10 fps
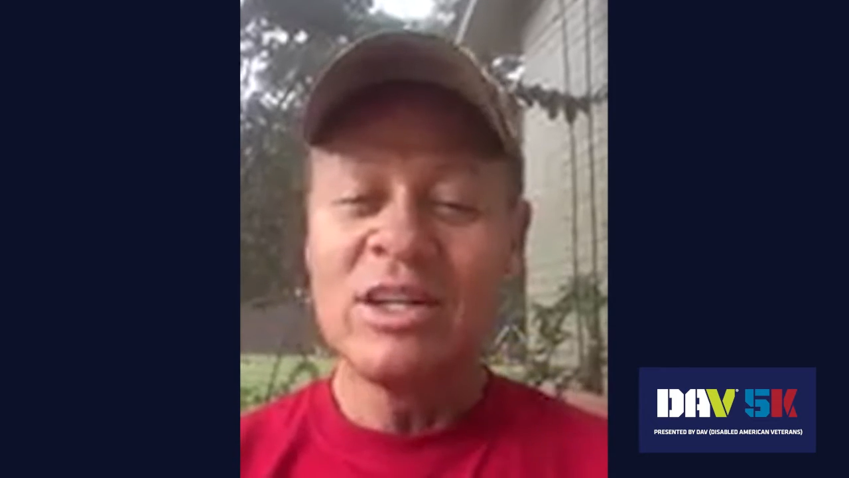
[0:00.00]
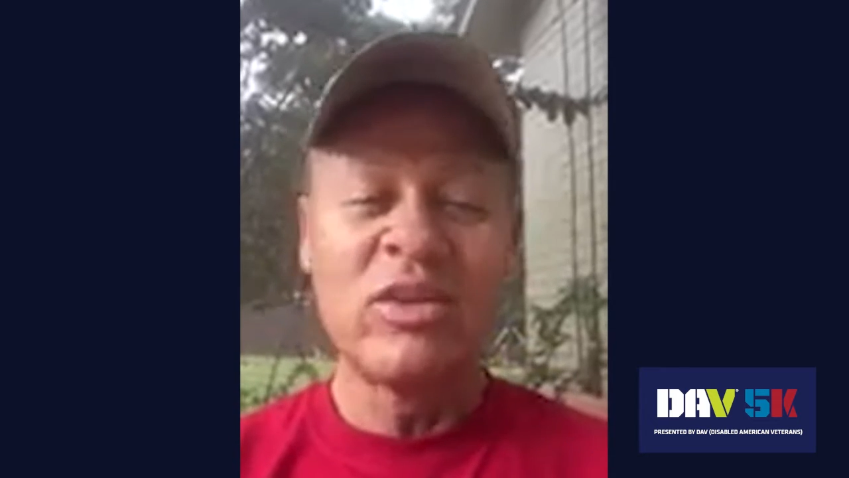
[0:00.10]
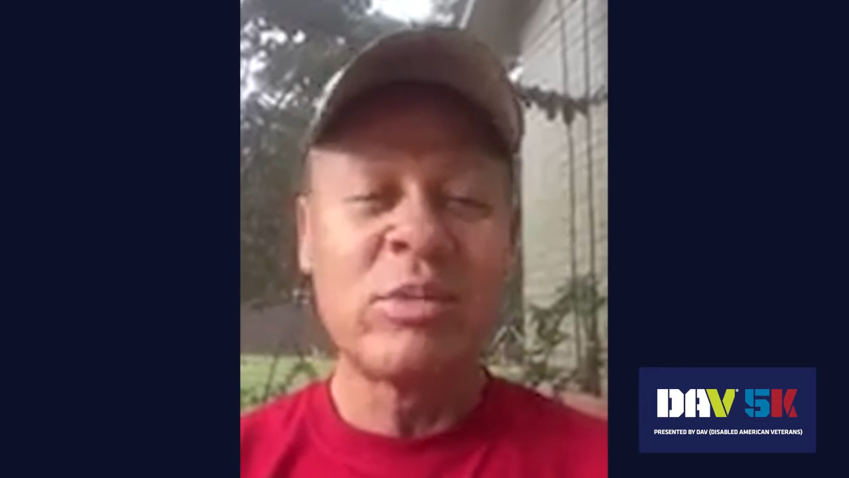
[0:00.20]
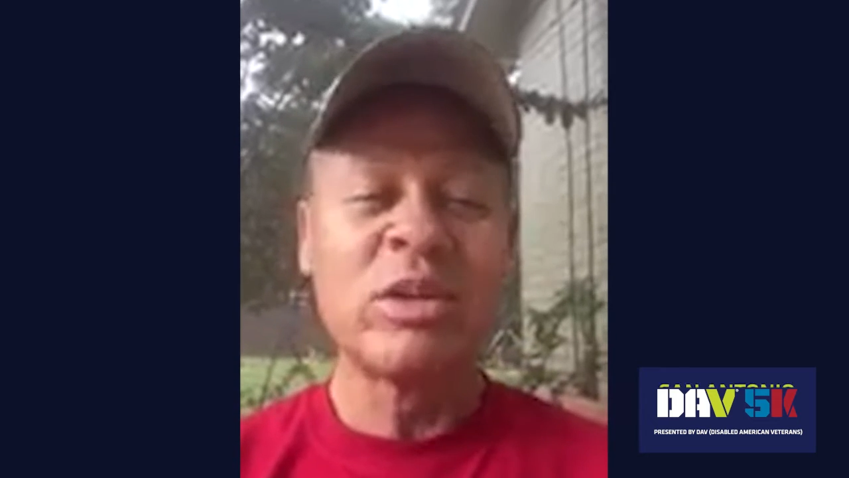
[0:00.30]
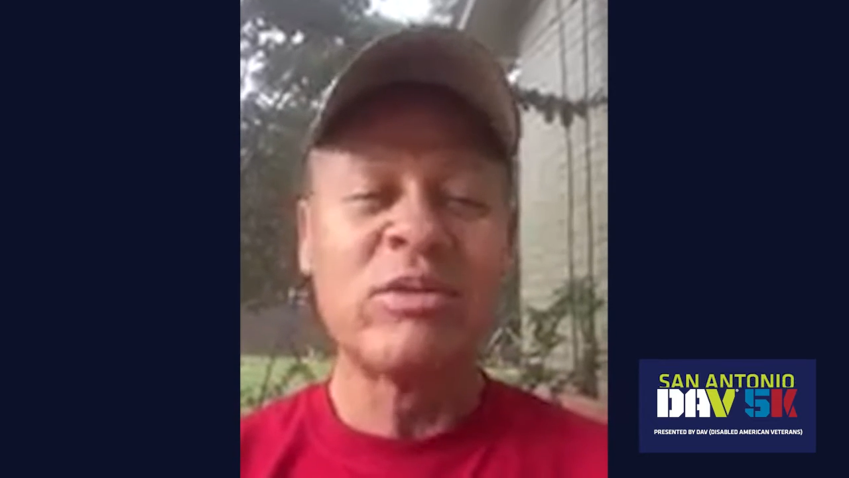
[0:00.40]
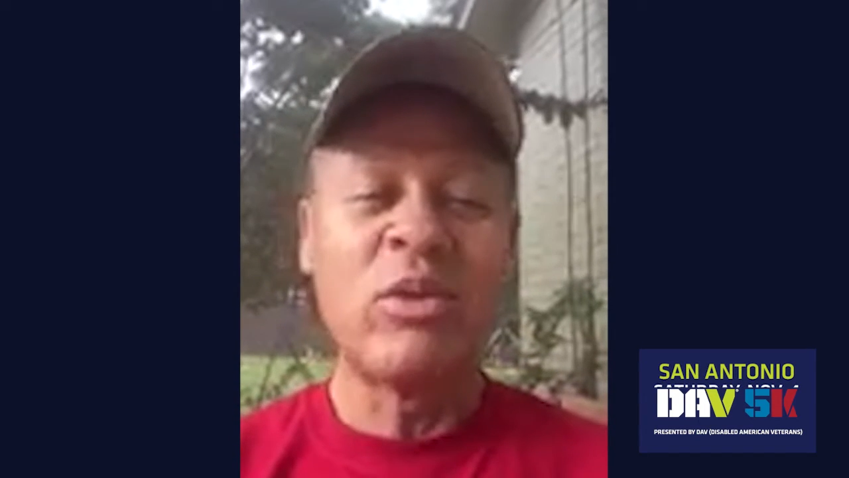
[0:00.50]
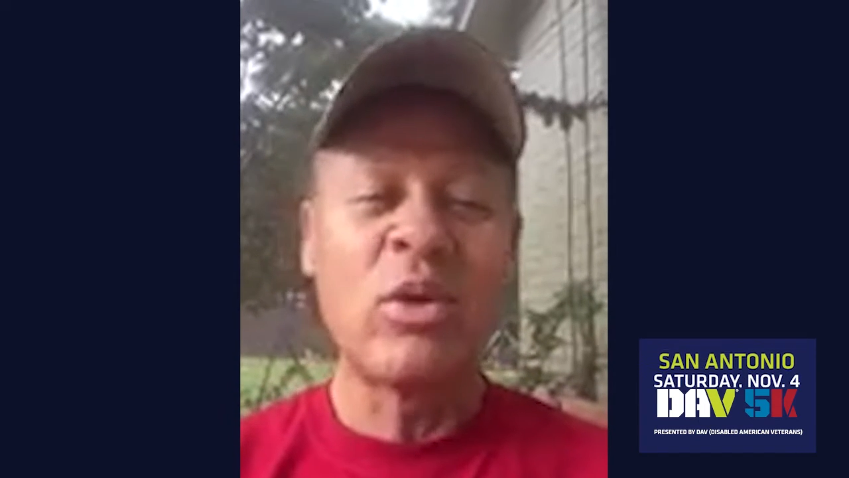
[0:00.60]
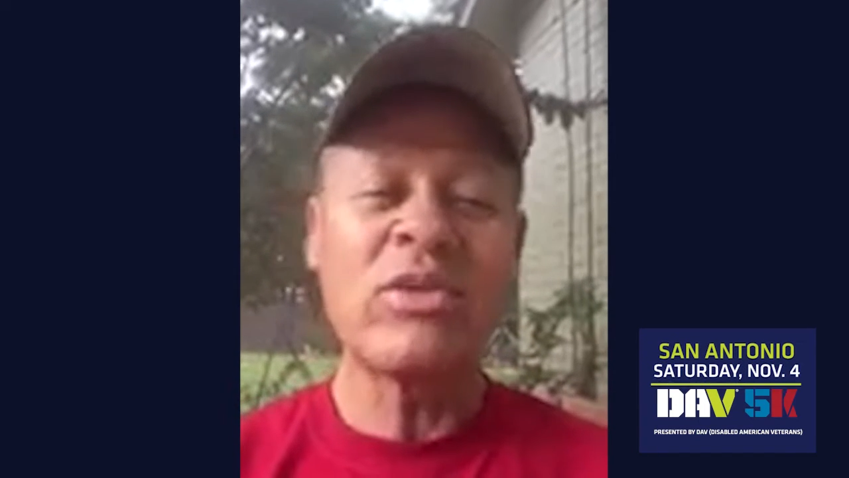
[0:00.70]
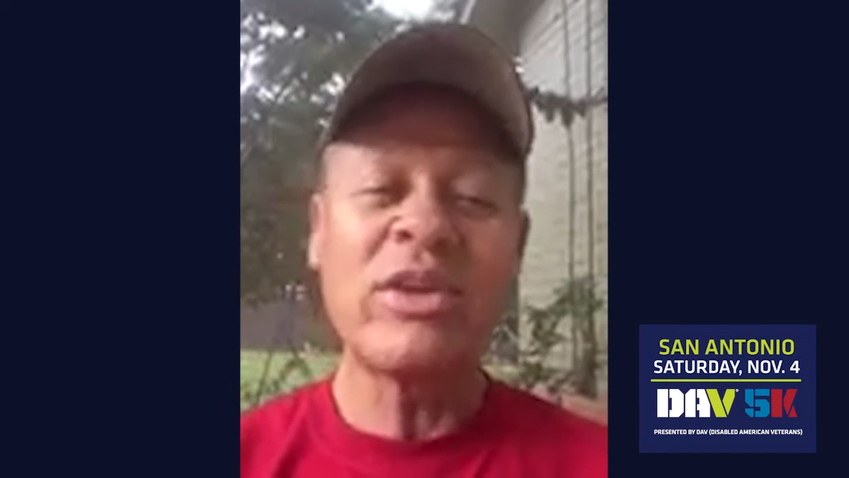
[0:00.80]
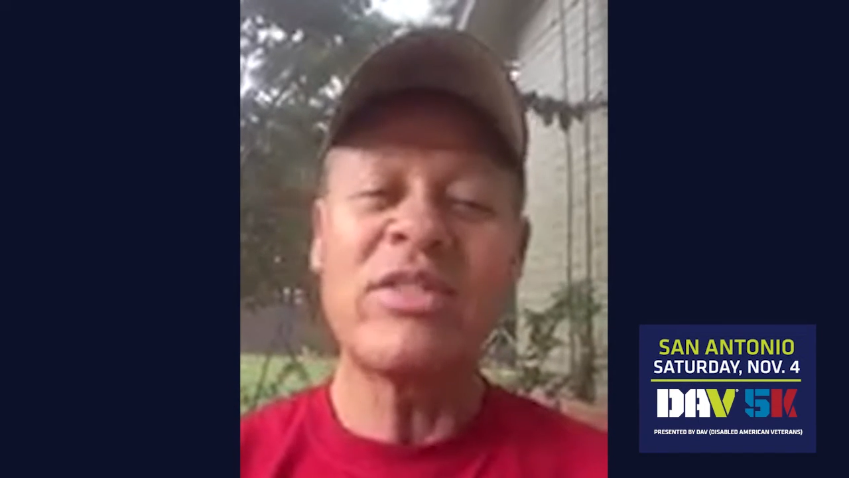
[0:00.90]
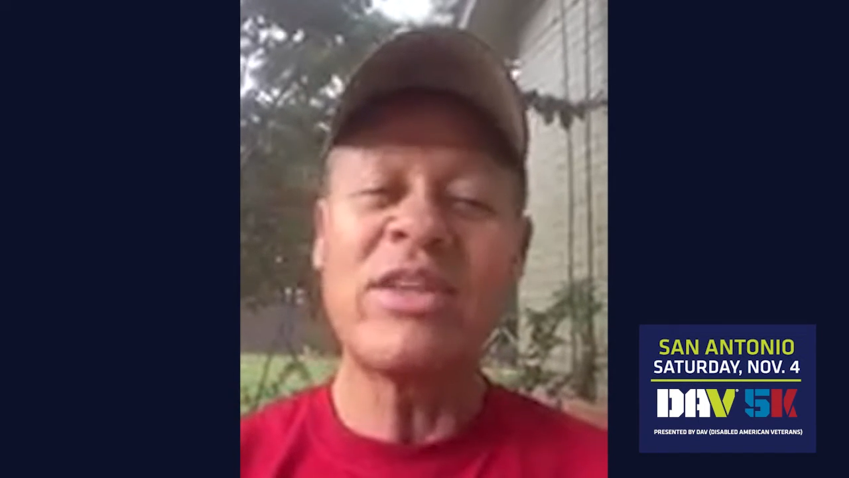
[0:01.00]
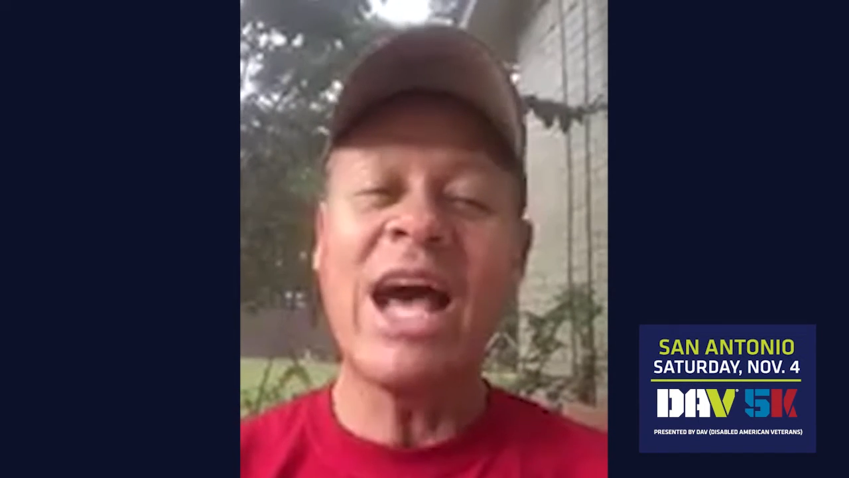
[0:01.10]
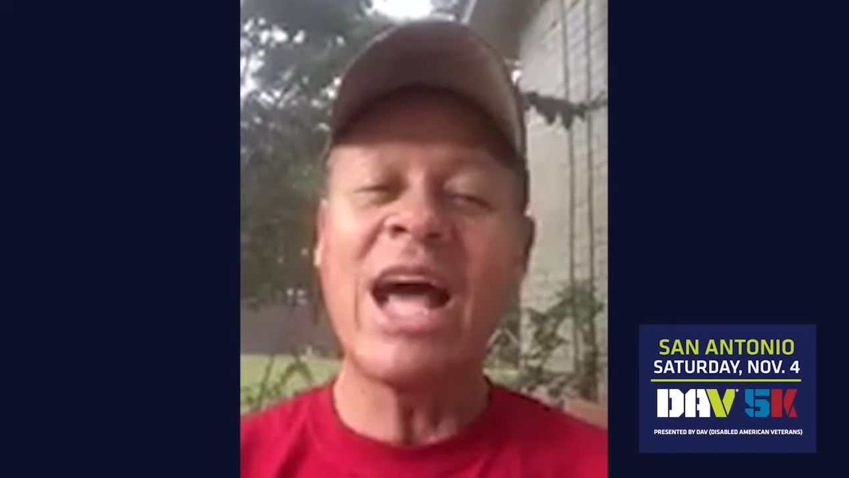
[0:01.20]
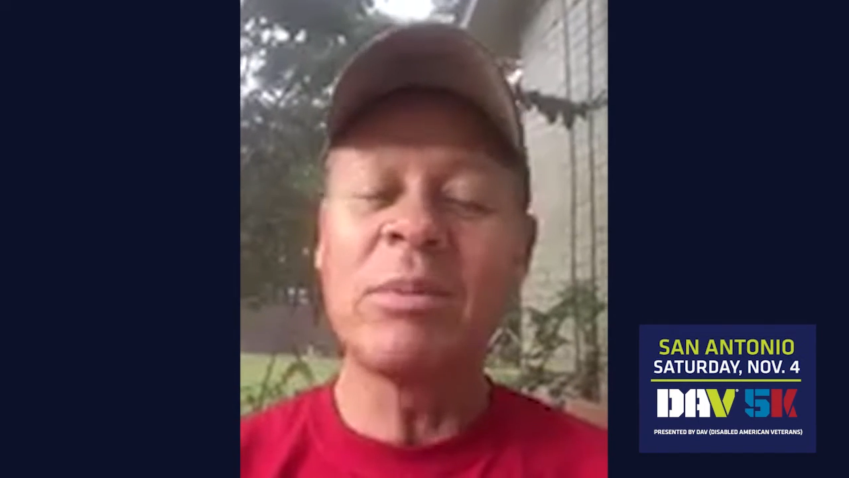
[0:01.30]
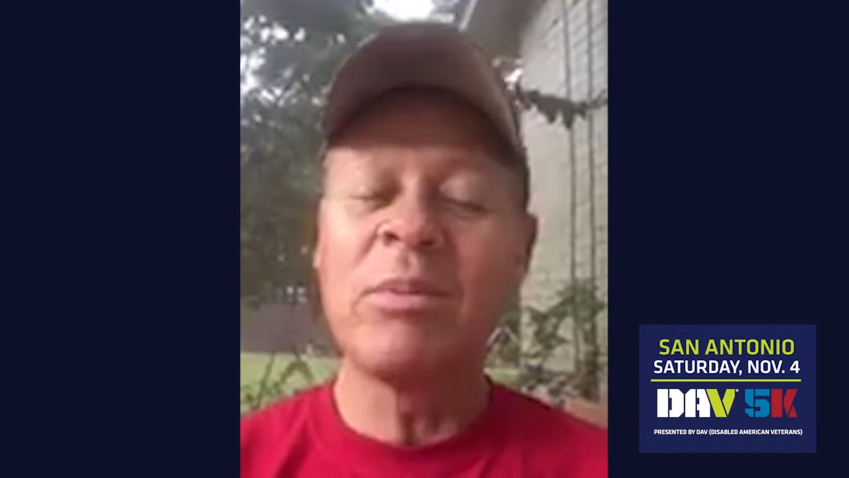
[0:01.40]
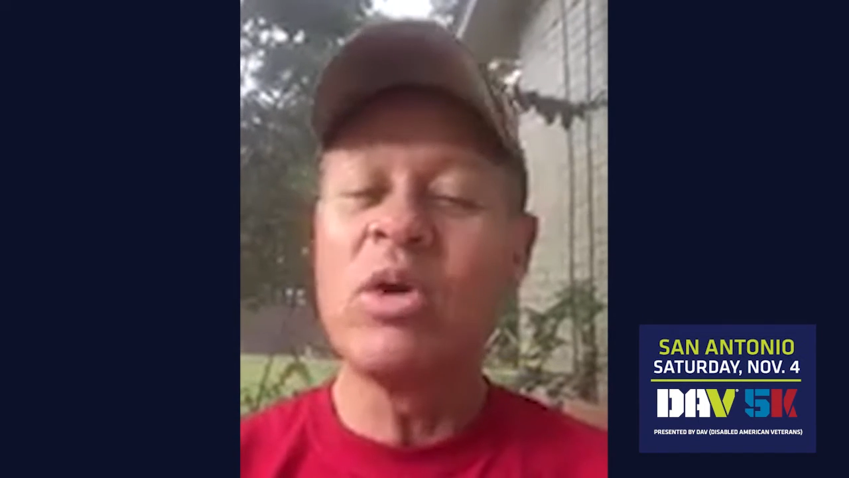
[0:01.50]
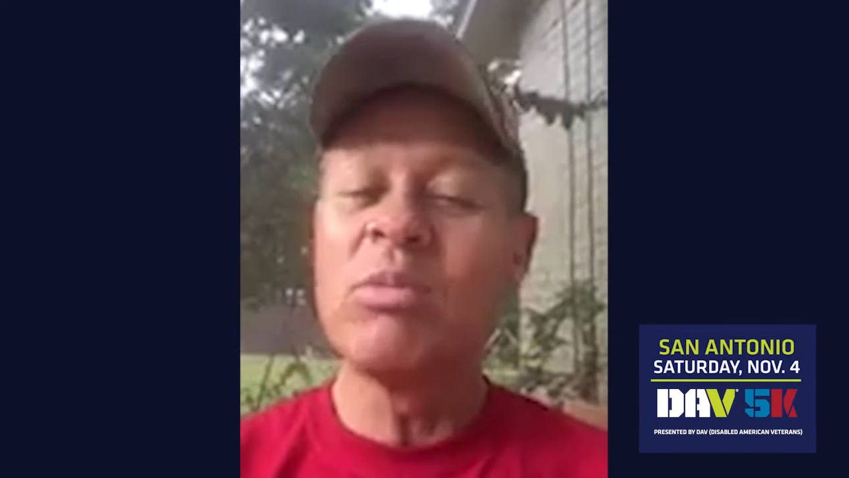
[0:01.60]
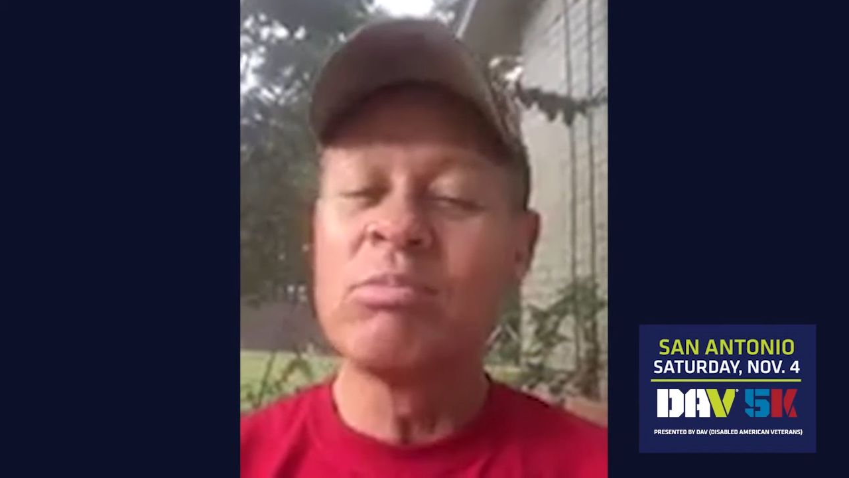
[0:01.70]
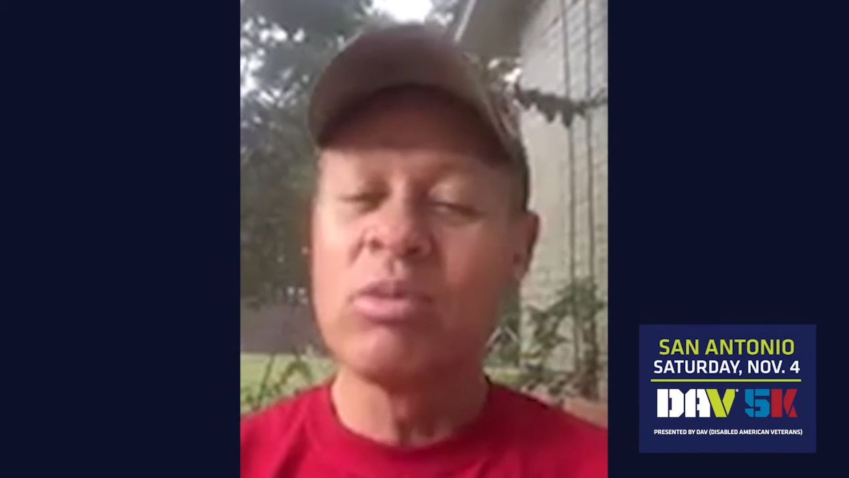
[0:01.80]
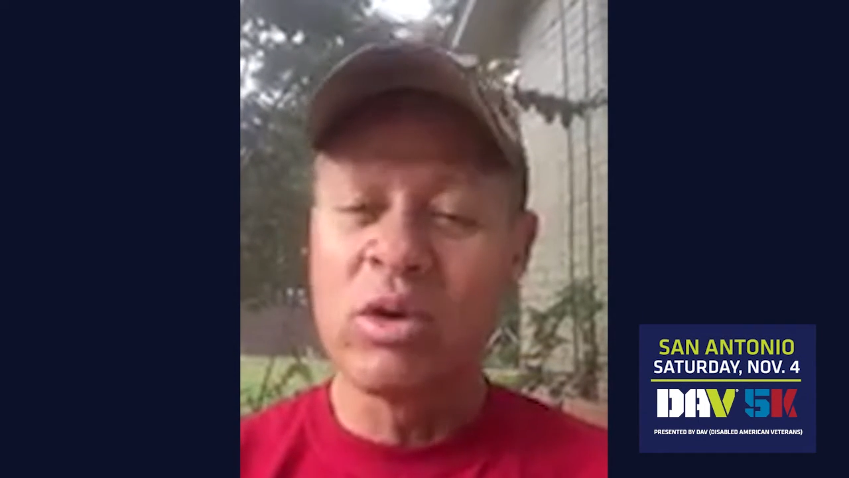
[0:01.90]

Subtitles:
November the 4th at the Alamo